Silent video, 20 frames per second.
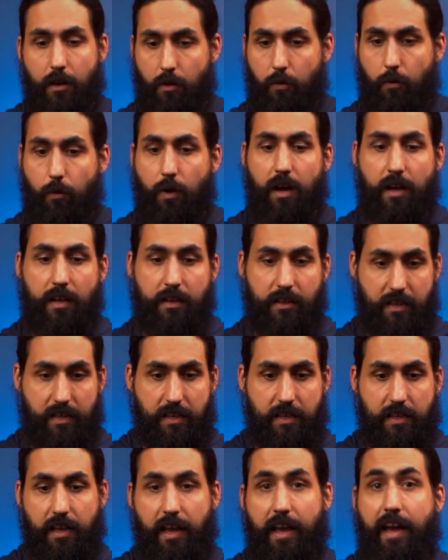1
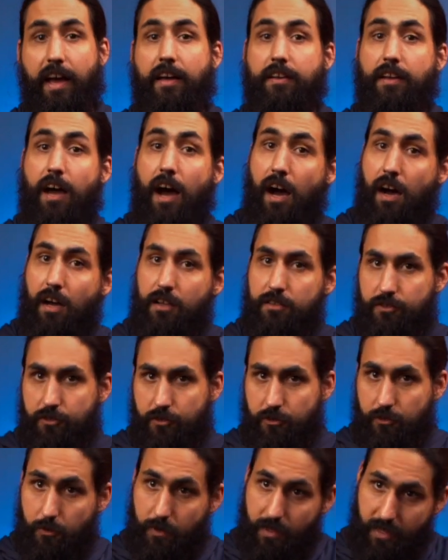E and a,
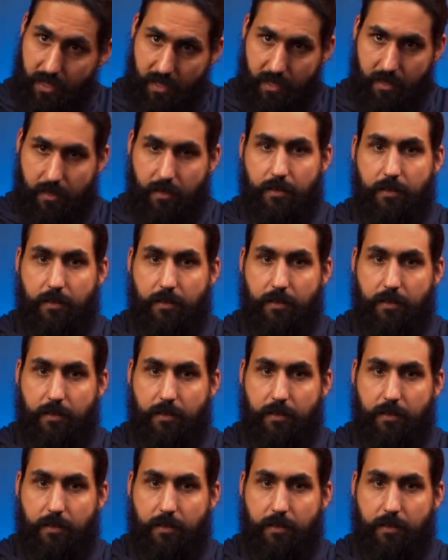2 E.